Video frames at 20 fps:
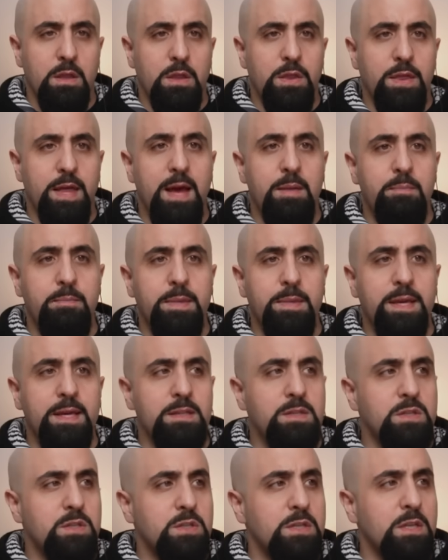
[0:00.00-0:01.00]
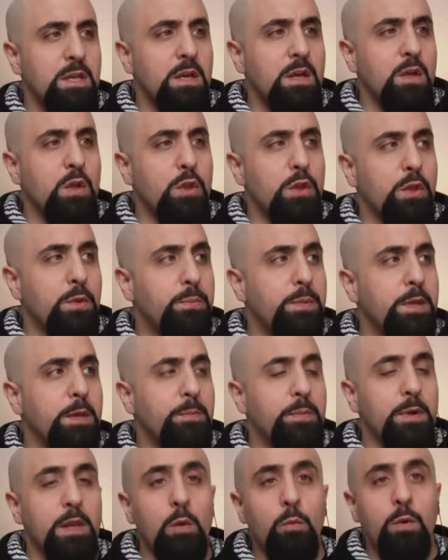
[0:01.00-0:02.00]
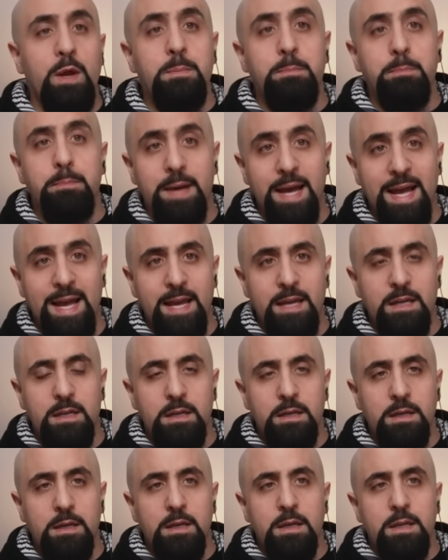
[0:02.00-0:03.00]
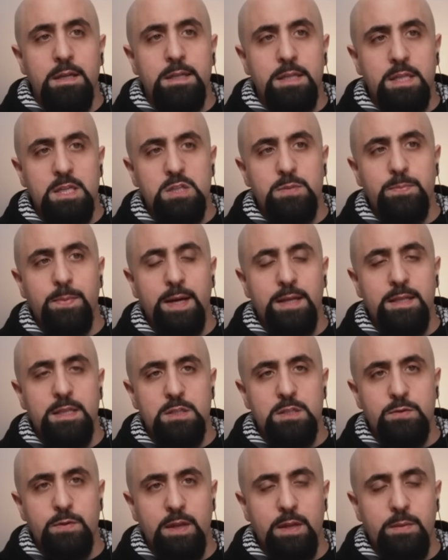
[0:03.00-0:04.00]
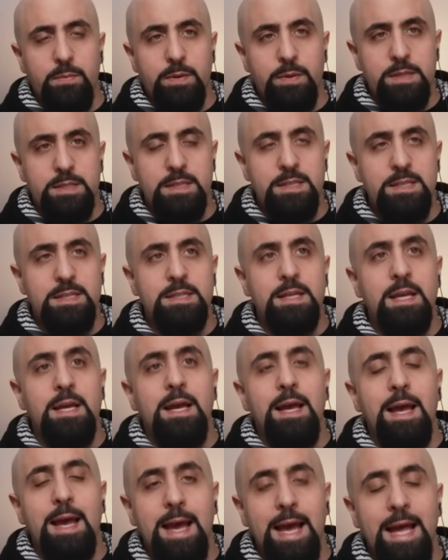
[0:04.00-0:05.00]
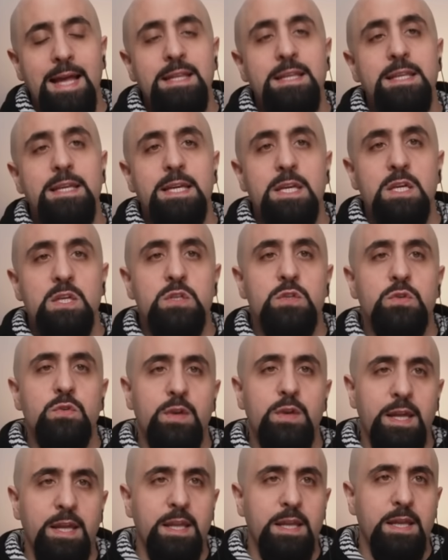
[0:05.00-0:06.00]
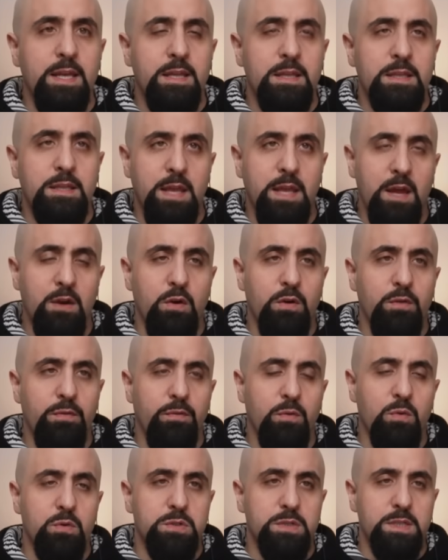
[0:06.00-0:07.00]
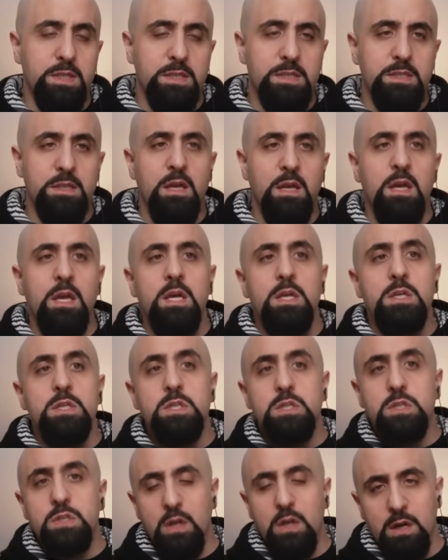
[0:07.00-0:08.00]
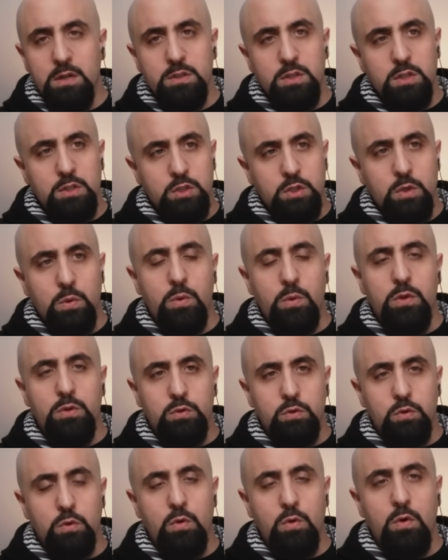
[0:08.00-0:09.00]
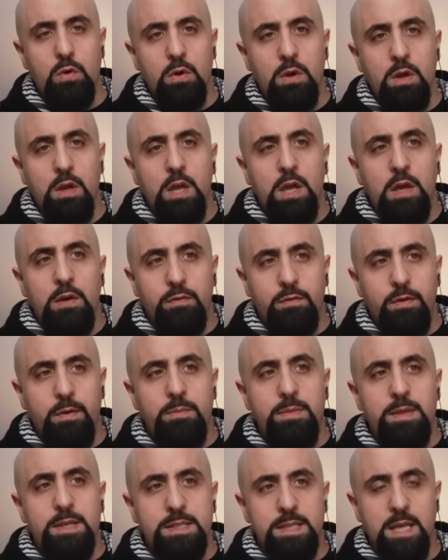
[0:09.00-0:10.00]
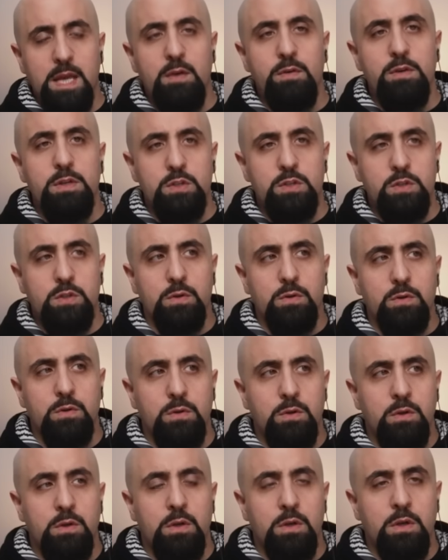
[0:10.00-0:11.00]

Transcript: That means the people went back despite Israeli presence, and Israeli terror forces started to withdraw from these areas too.